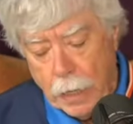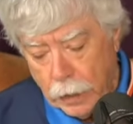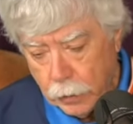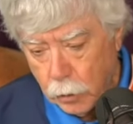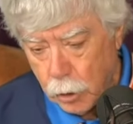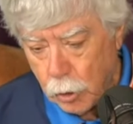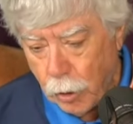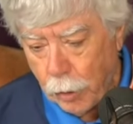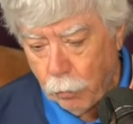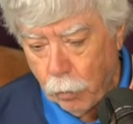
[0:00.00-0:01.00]
in the
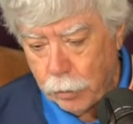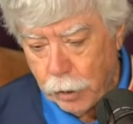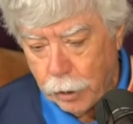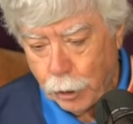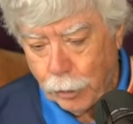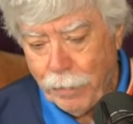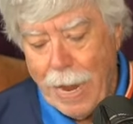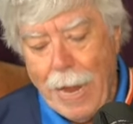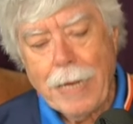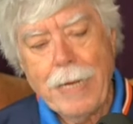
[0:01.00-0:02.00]
starting rotation.
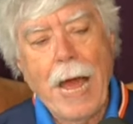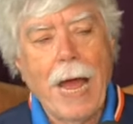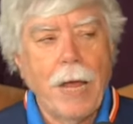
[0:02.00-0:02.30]
Yeah,